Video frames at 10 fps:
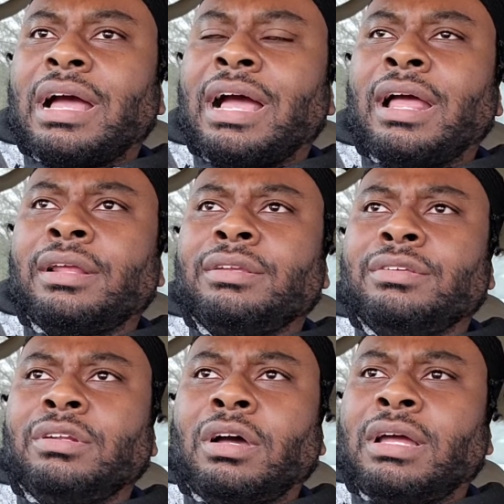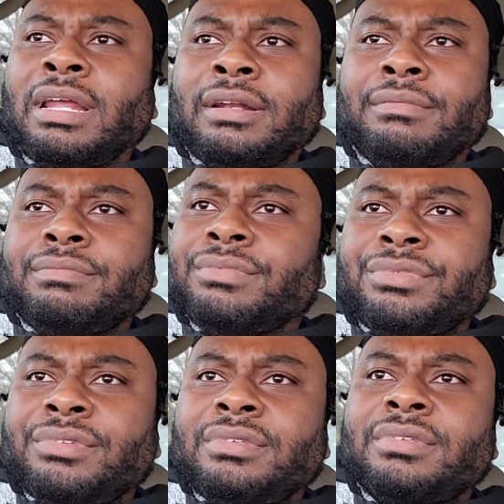I, you know,
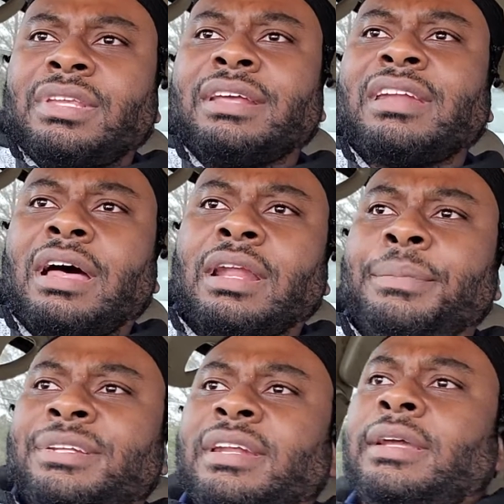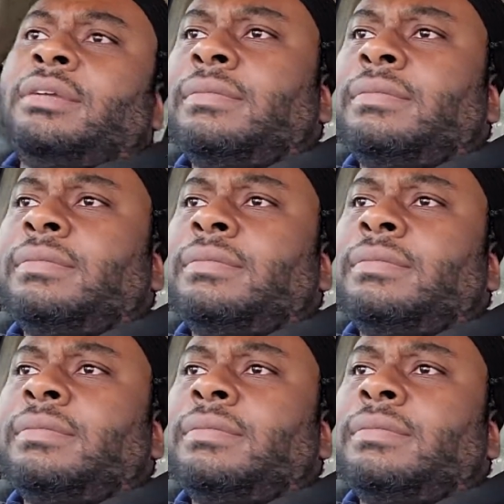and that's all I'm gonna say.